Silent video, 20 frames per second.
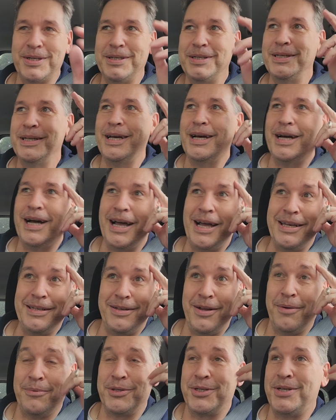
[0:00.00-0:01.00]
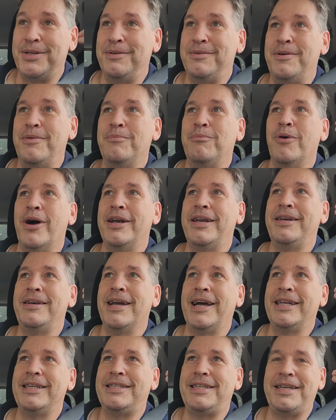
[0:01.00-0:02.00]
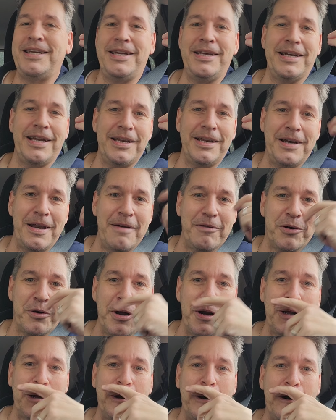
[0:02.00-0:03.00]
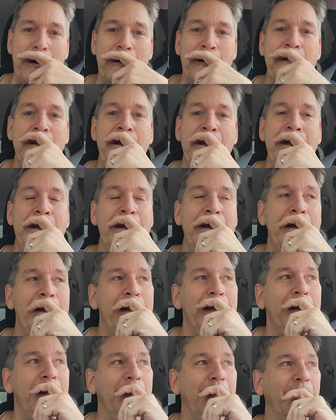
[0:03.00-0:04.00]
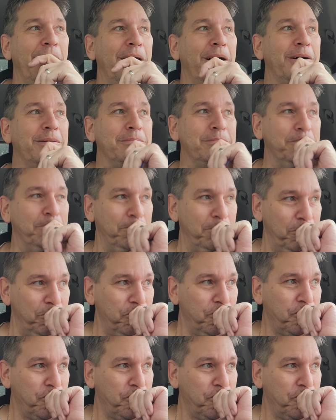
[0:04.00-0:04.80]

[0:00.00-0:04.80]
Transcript: And I was, 19? I didn't have a credit card. And